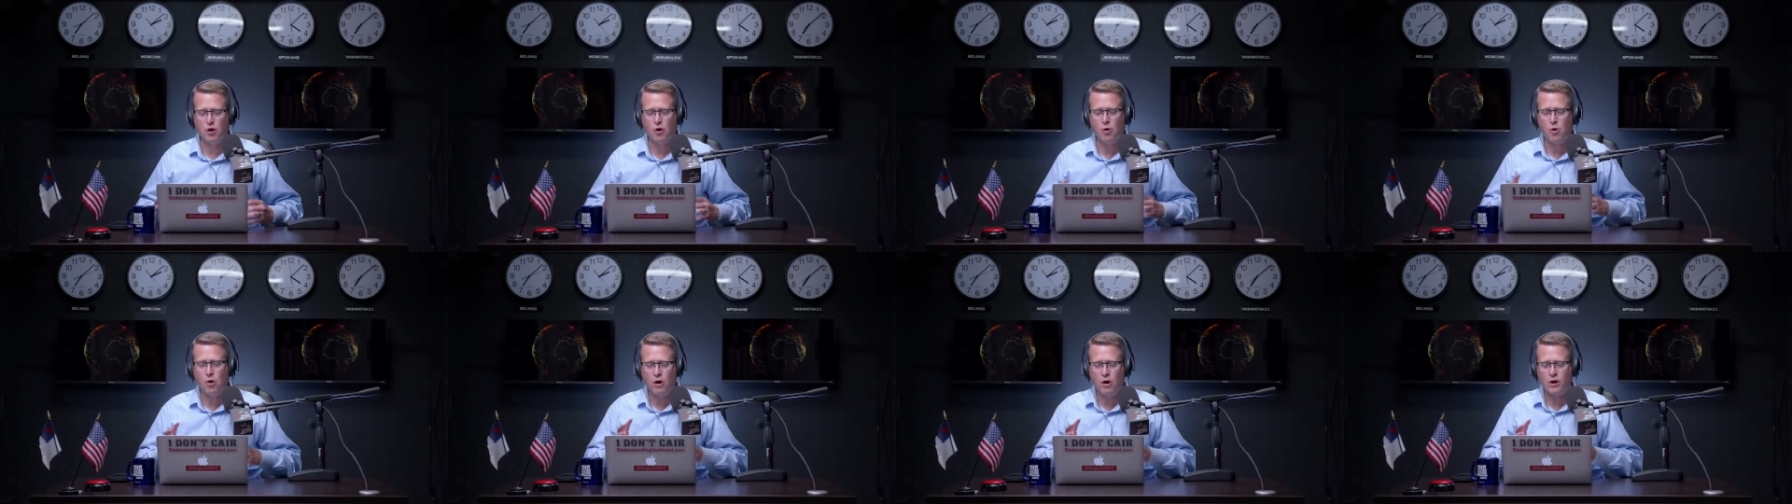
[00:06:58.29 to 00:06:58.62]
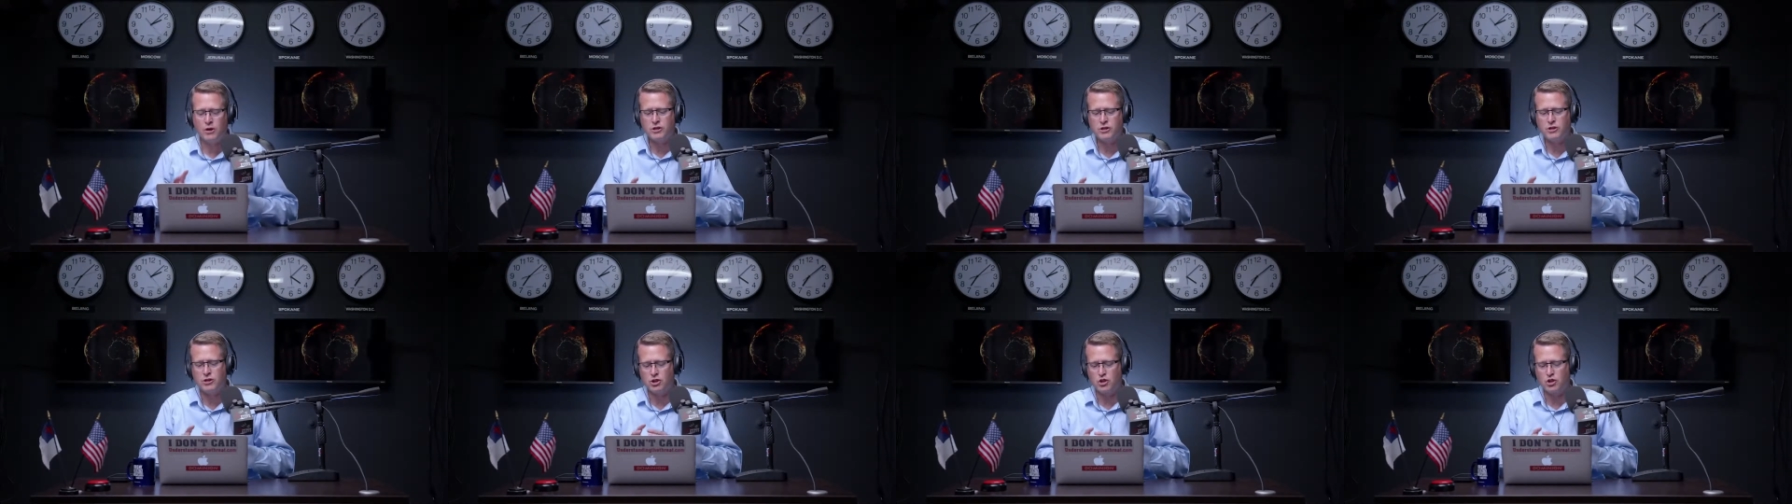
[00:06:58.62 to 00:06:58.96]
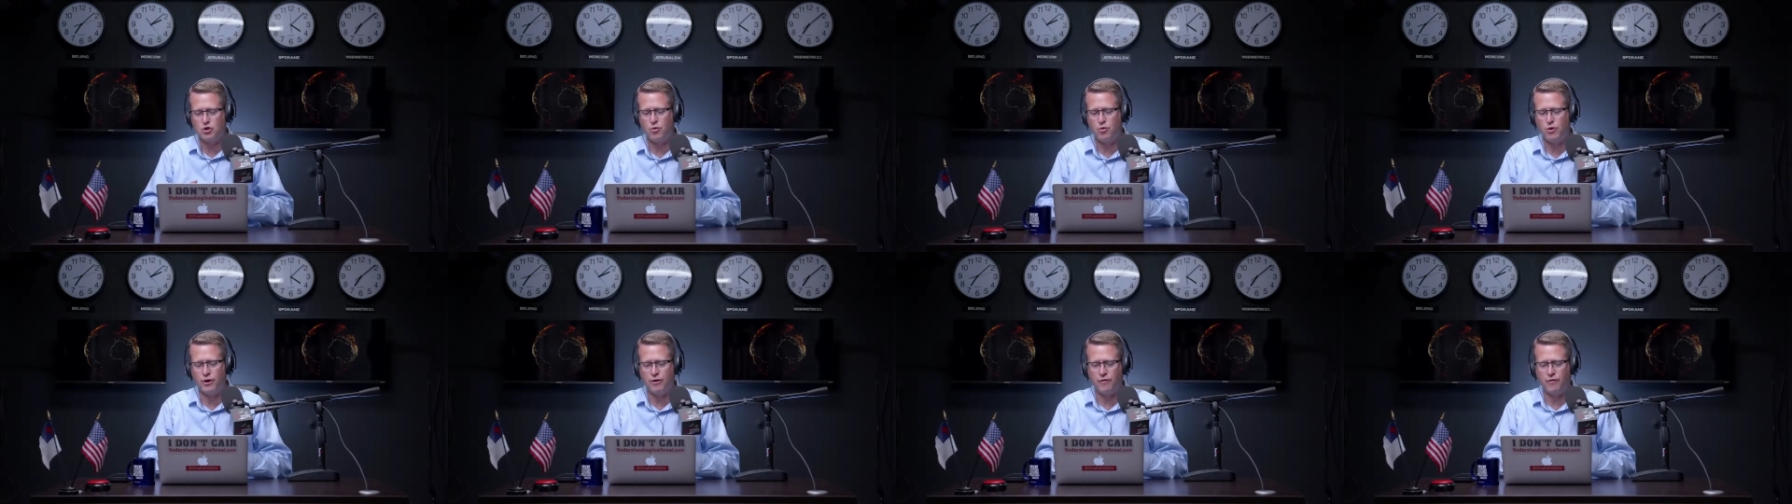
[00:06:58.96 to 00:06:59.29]
go onto the
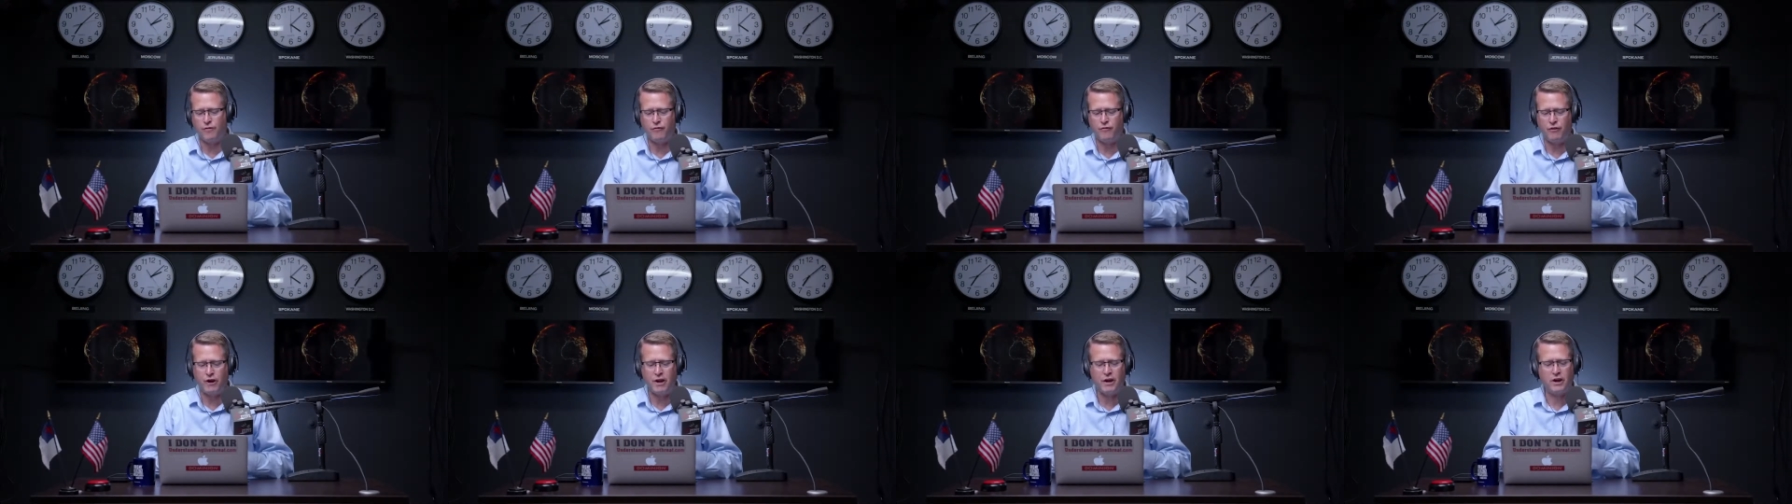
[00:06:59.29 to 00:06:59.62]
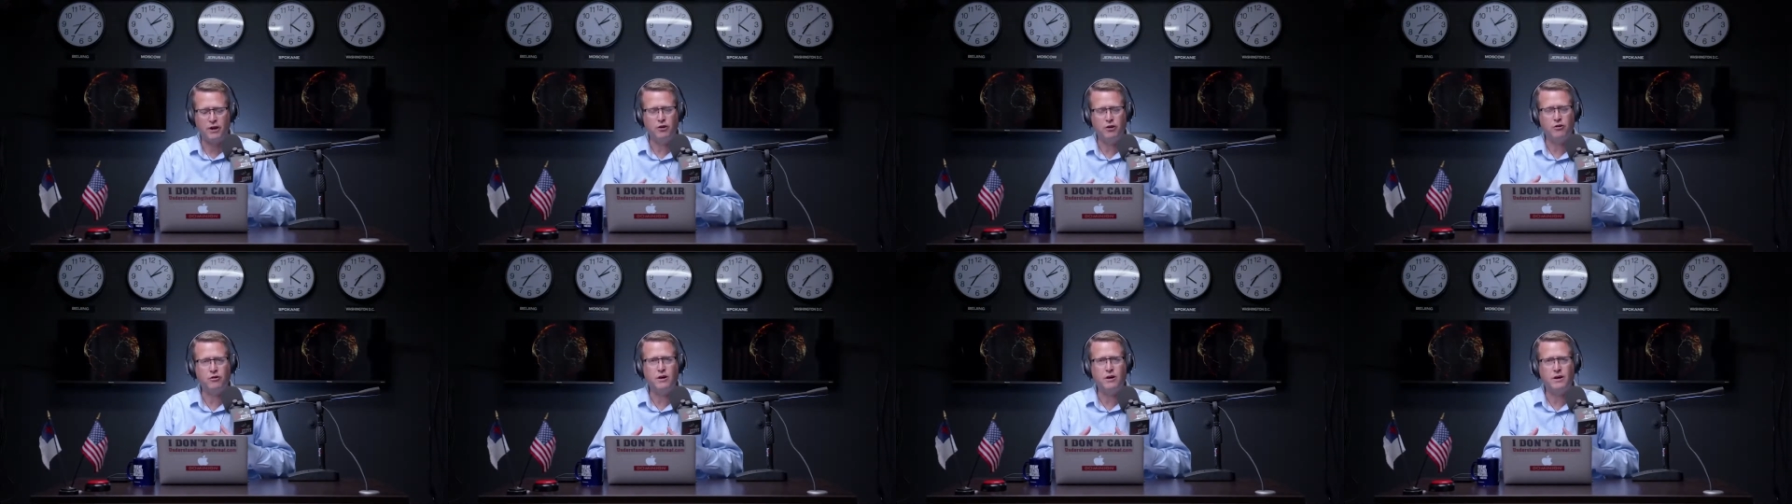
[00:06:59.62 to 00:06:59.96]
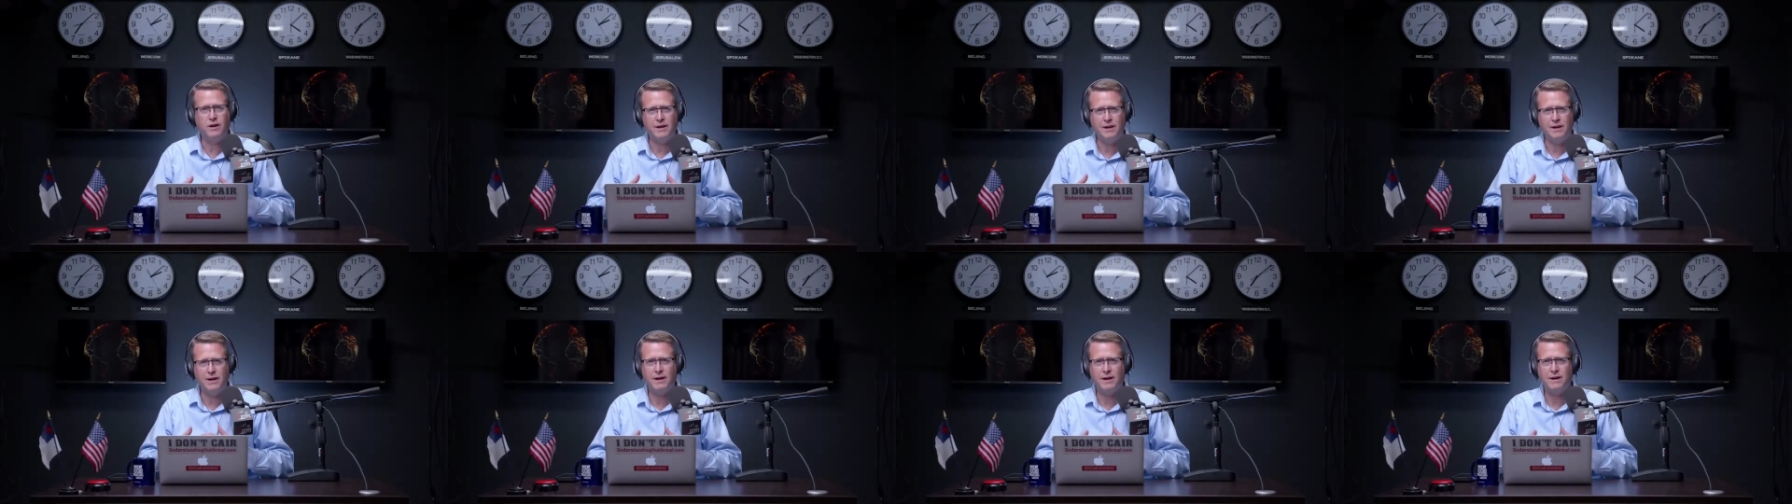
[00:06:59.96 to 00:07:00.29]
Twitter feed and you
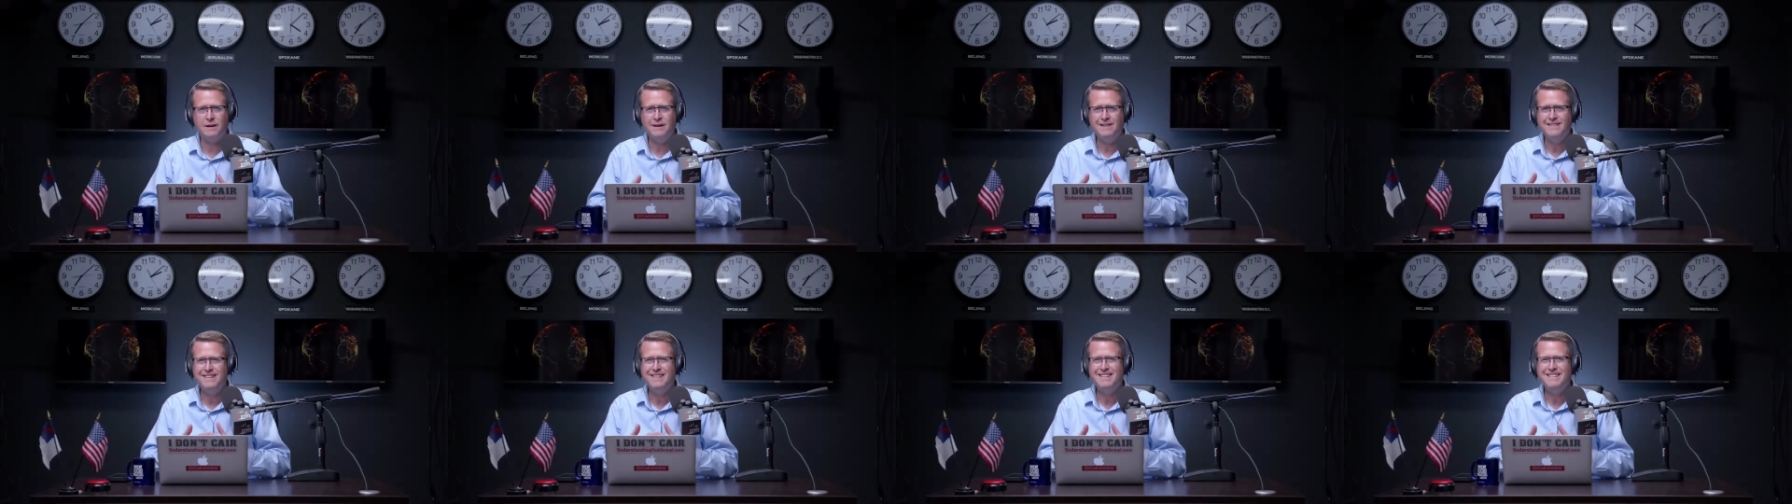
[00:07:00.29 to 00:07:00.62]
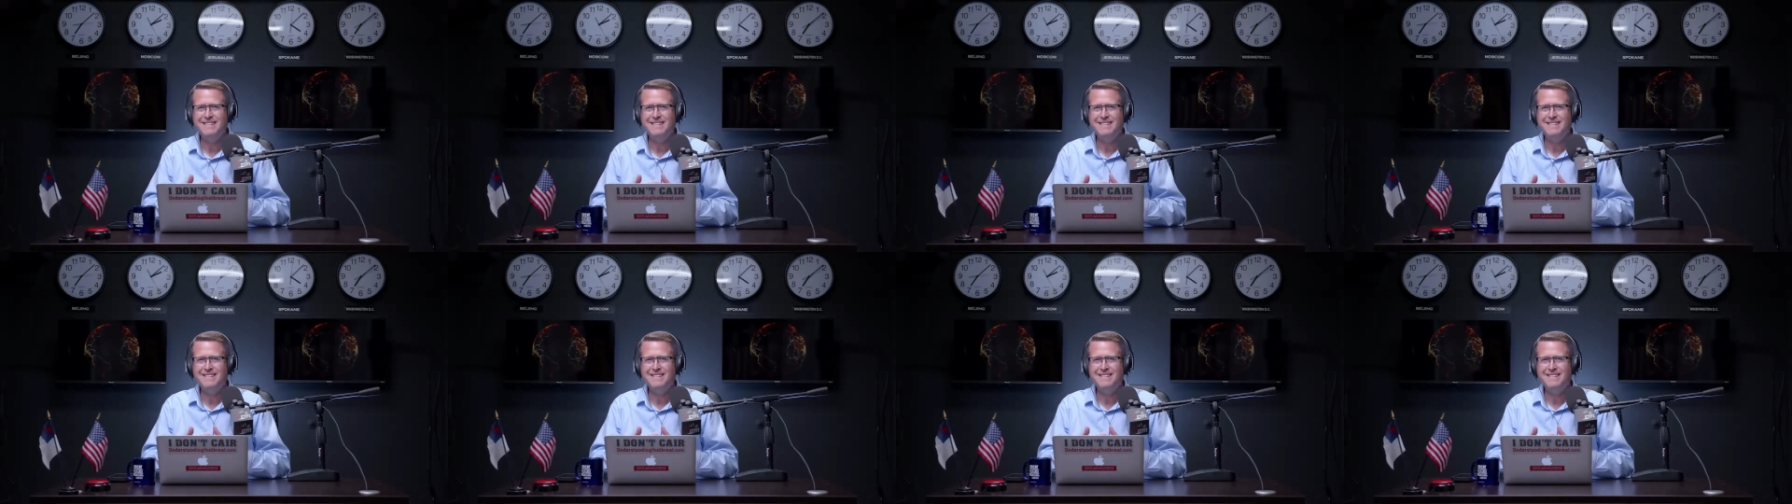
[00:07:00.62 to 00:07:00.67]
can get